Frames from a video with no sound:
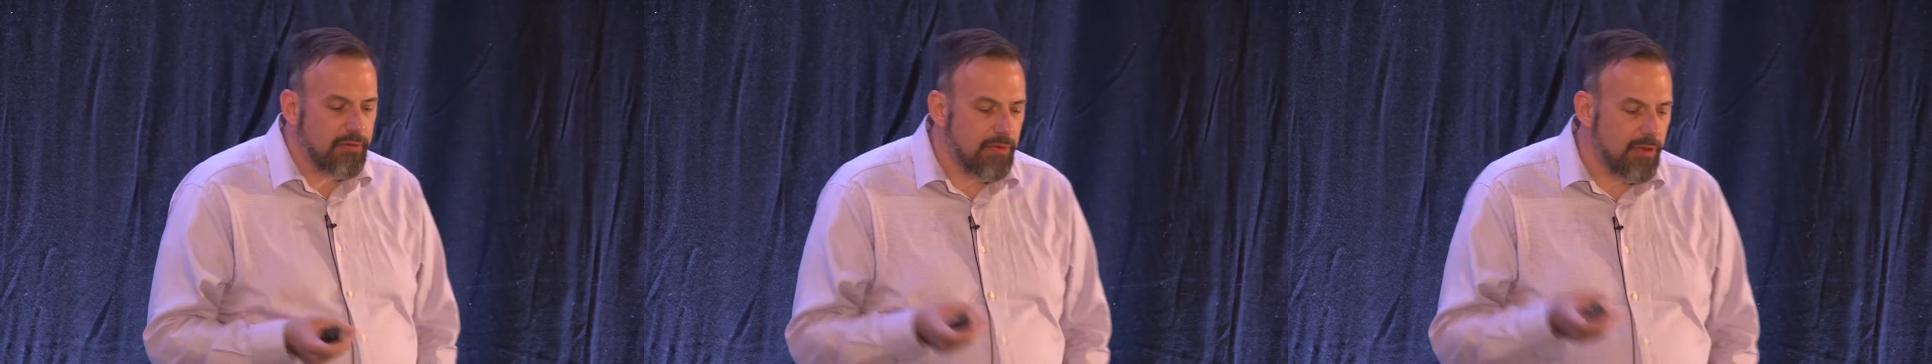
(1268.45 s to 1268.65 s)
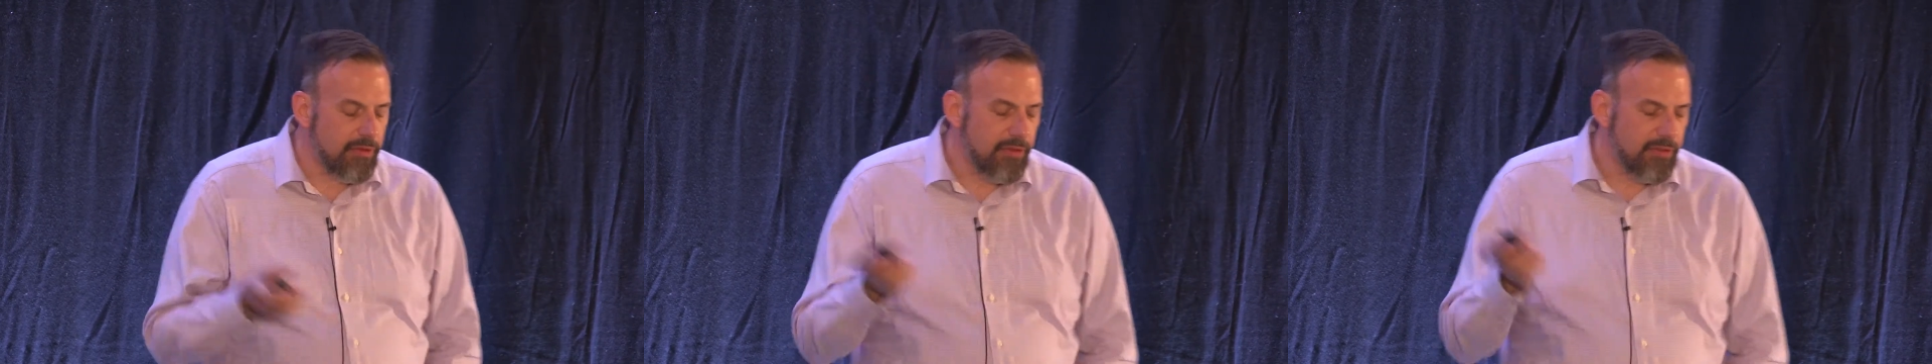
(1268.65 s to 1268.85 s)

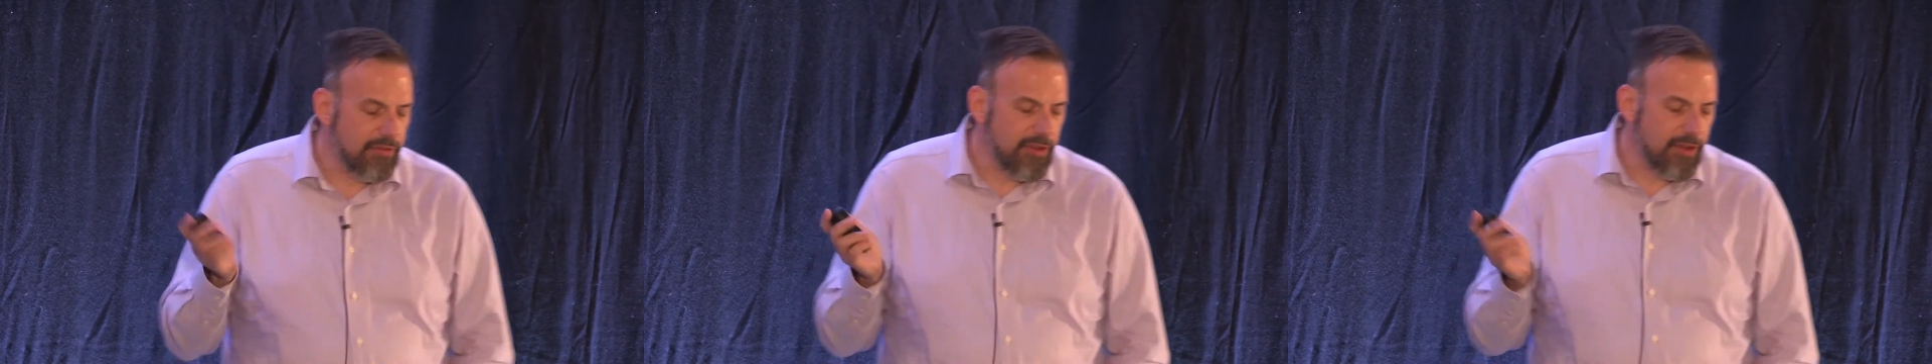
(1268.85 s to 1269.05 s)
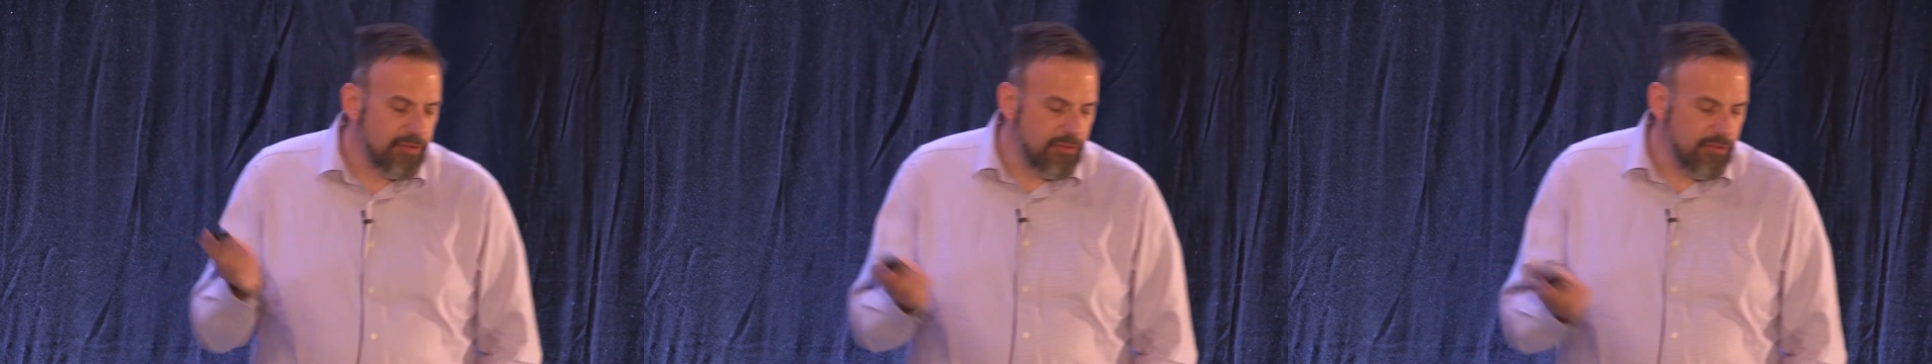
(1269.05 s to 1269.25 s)
well,
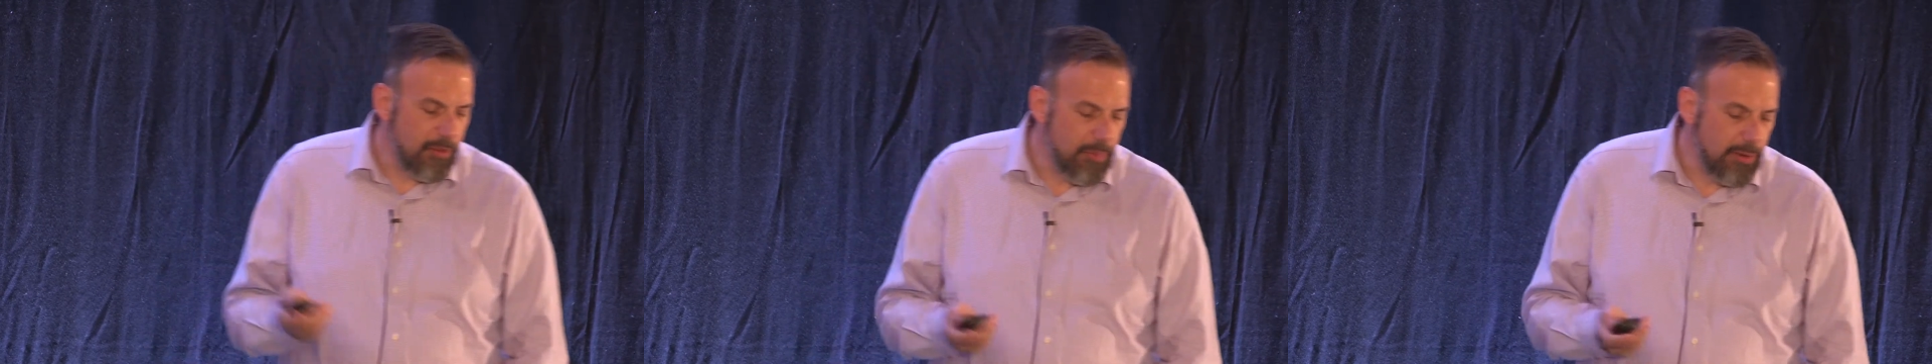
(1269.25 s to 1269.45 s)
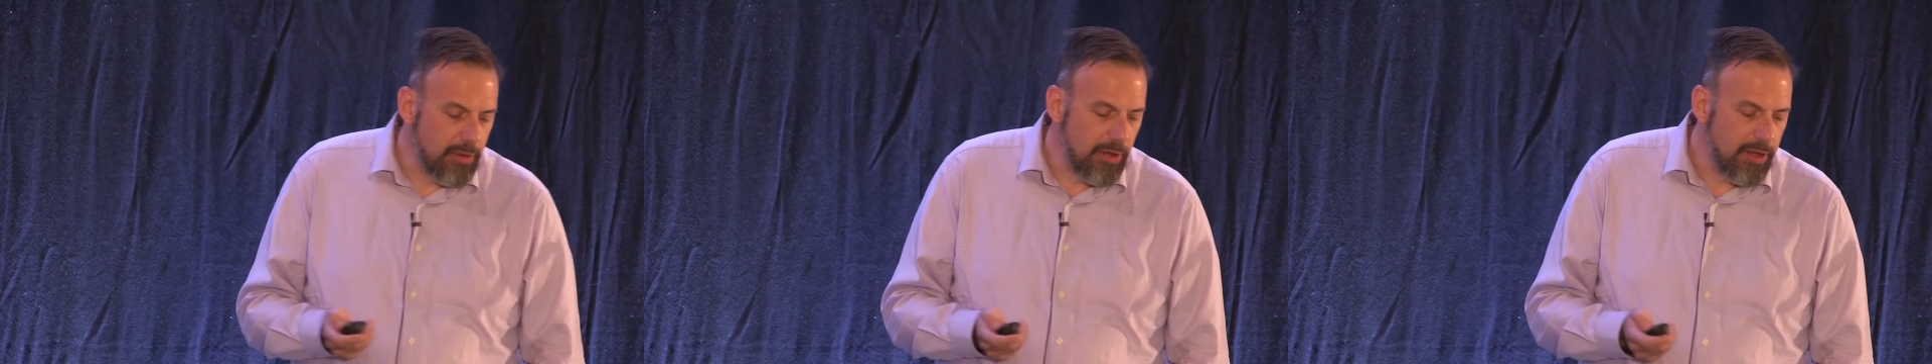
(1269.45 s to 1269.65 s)
there's
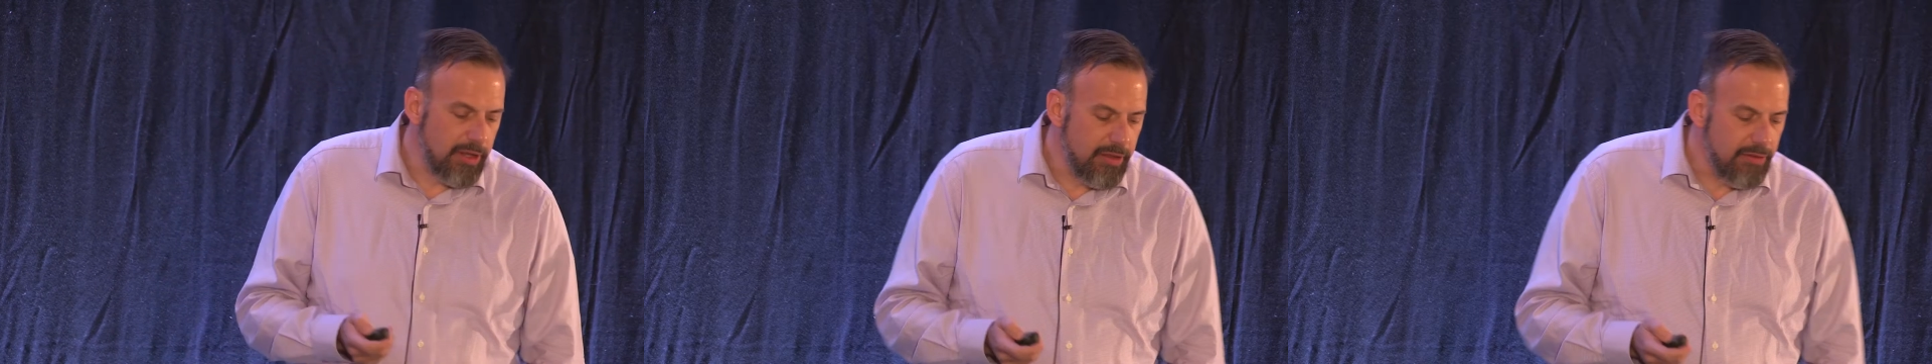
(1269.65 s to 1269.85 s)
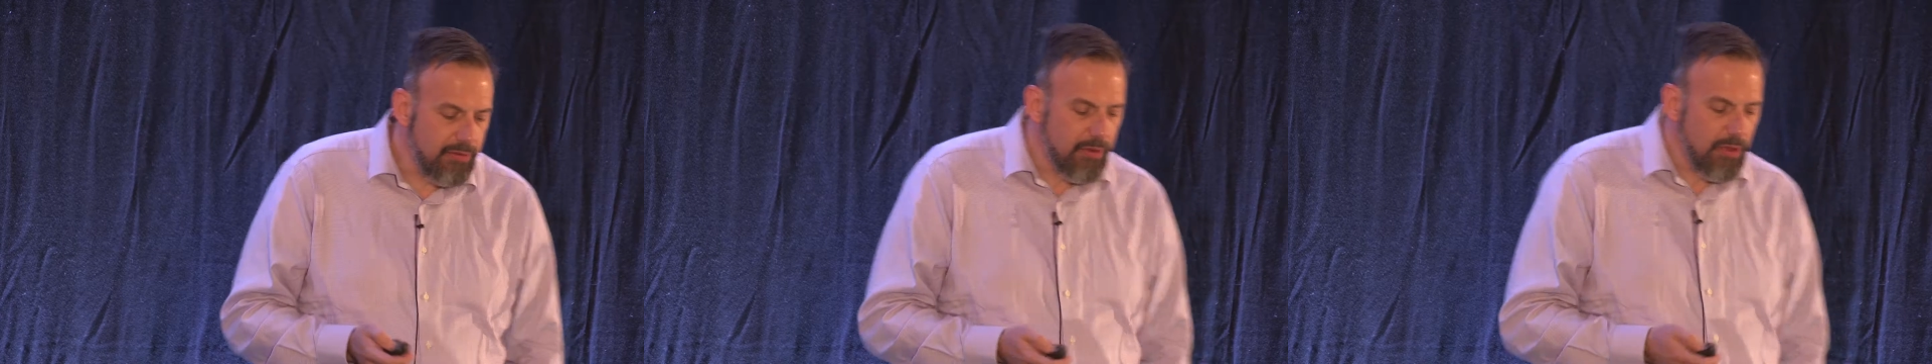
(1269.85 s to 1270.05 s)

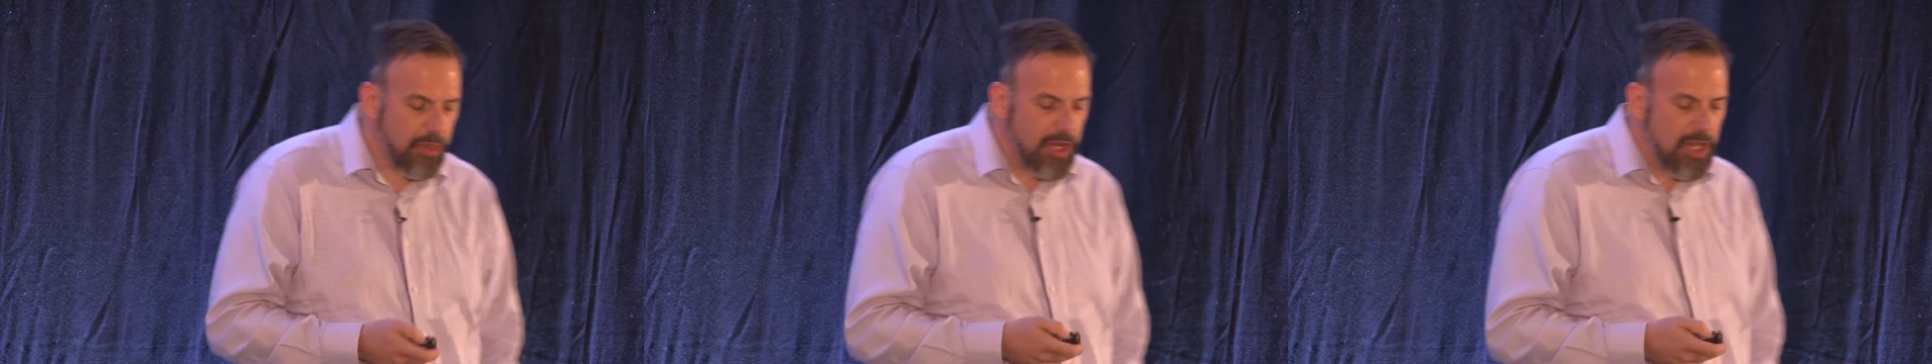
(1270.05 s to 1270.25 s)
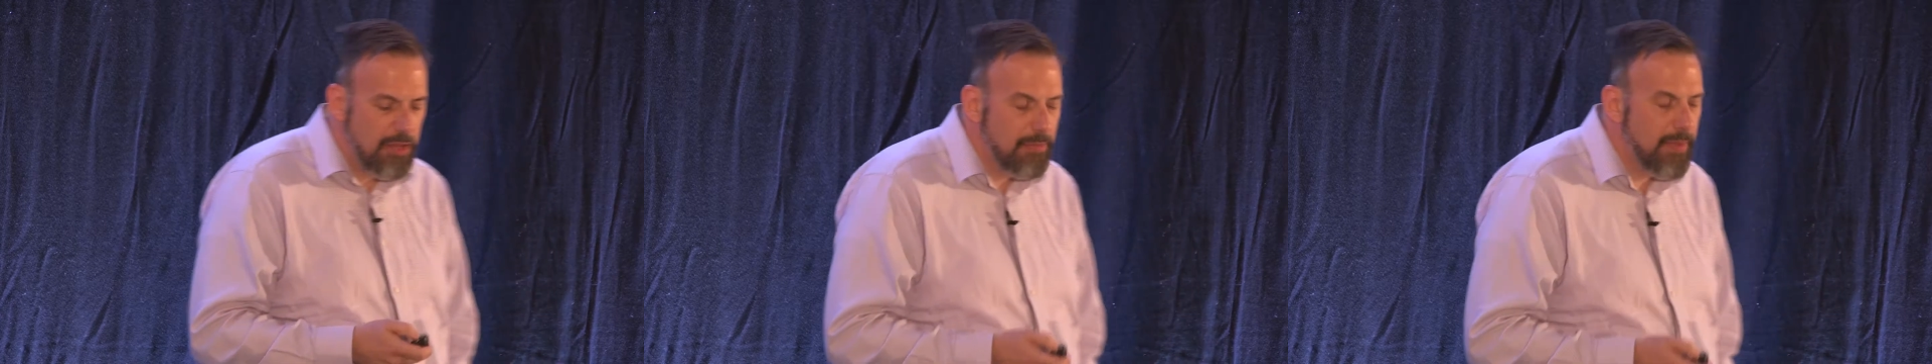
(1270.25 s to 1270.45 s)
typically
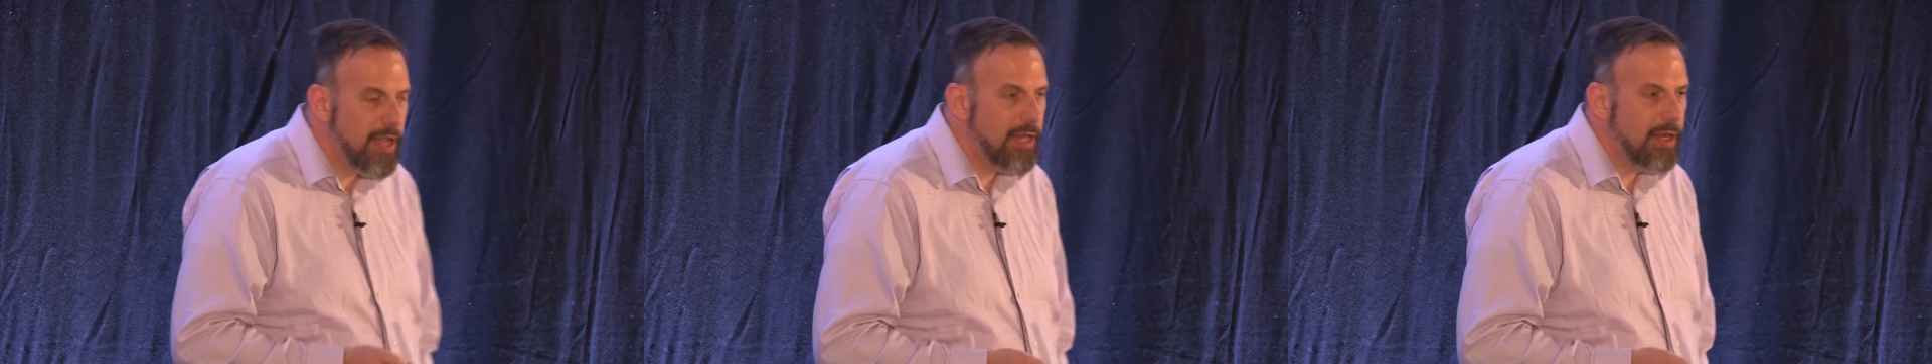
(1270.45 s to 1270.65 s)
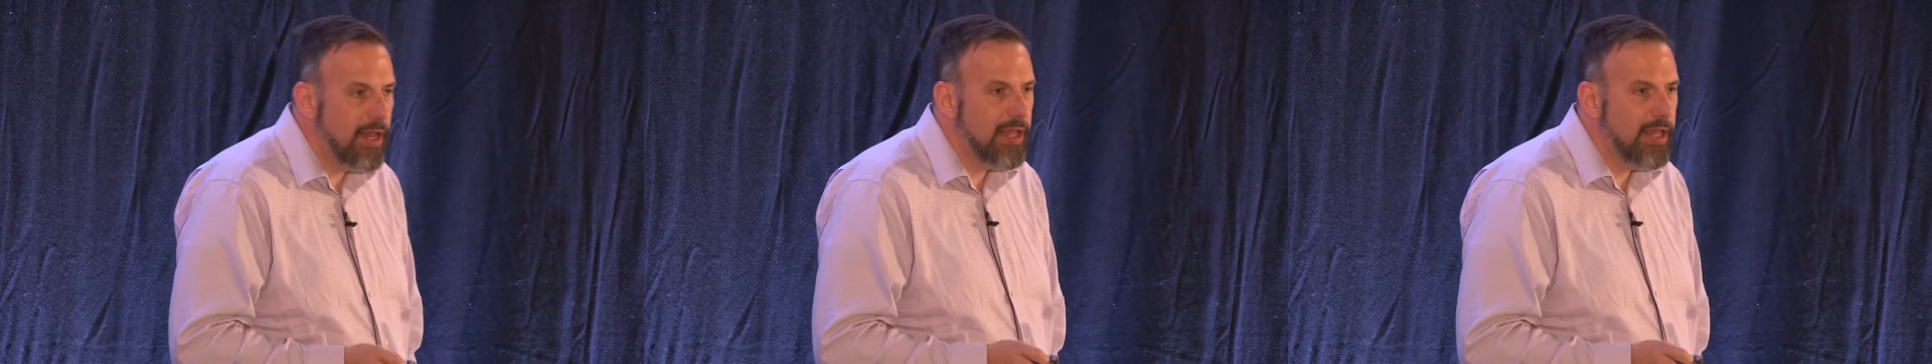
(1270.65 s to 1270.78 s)
3 main